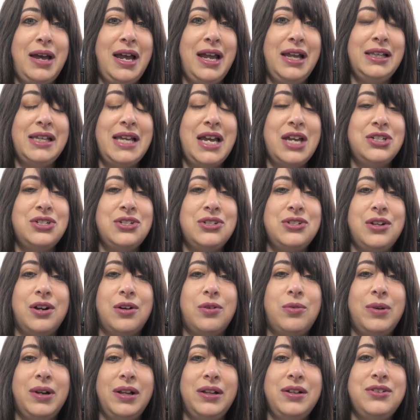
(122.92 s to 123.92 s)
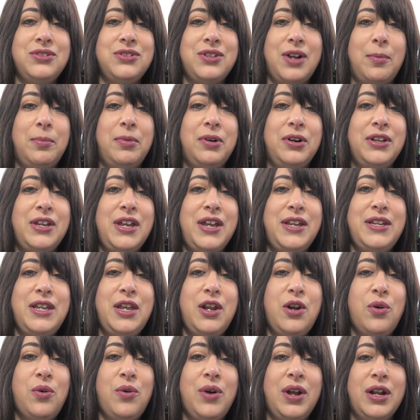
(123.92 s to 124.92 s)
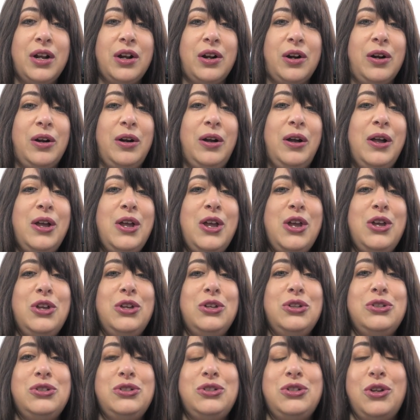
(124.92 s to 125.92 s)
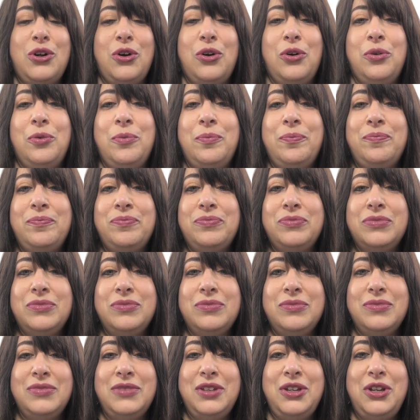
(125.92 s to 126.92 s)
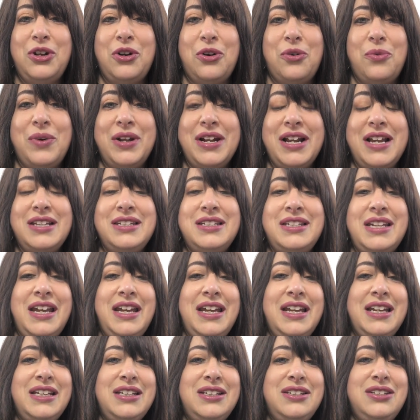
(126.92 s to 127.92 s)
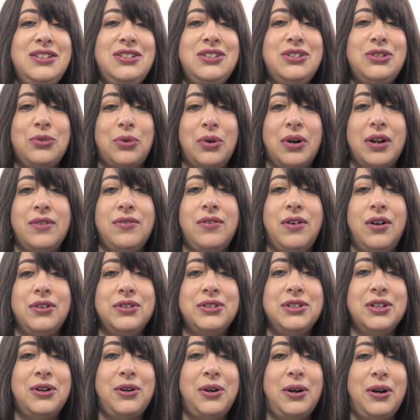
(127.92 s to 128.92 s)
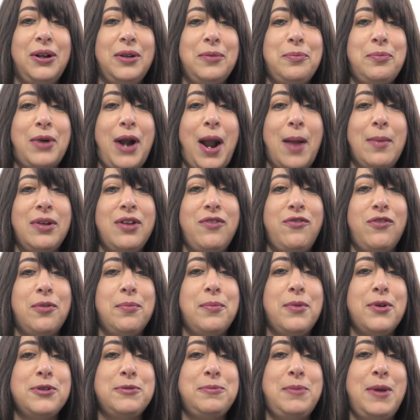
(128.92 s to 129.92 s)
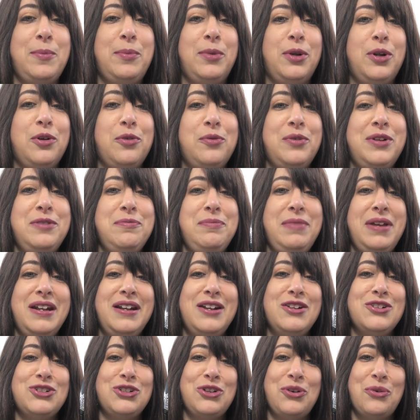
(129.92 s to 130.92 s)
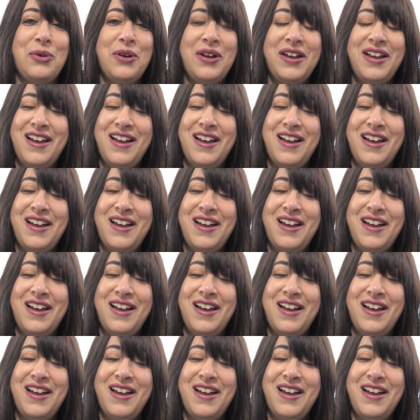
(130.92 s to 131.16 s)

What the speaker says: my lashes are really stubborn and they don't want to curl. So, you know, when I say it sort of holds a curl, probably for most people it wouldn't be an issue.